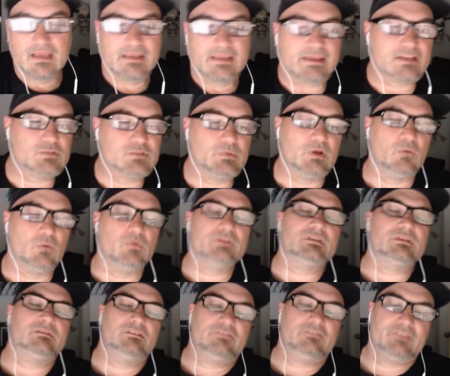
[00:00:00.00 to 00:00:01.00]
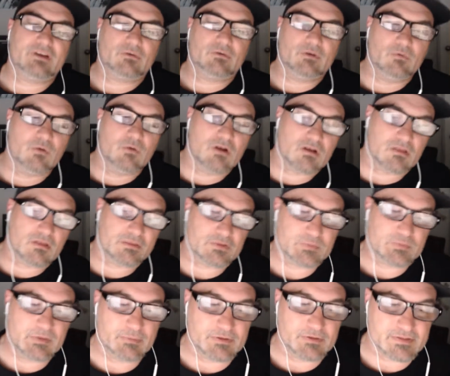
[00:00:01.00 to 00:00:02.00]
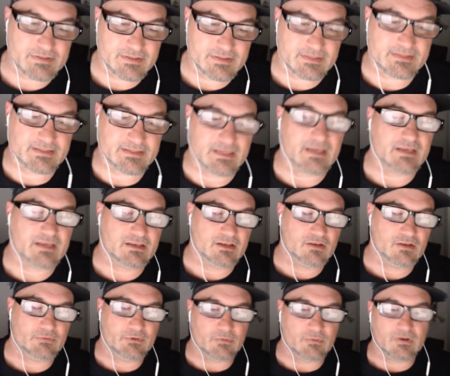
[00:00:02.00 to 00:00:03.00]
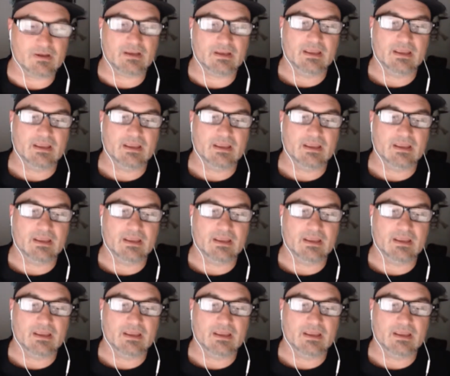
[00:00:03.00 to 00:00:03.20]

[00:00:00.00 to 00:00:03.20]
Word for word: because we don't want them to fail. We want all those people to succeed. You know, we want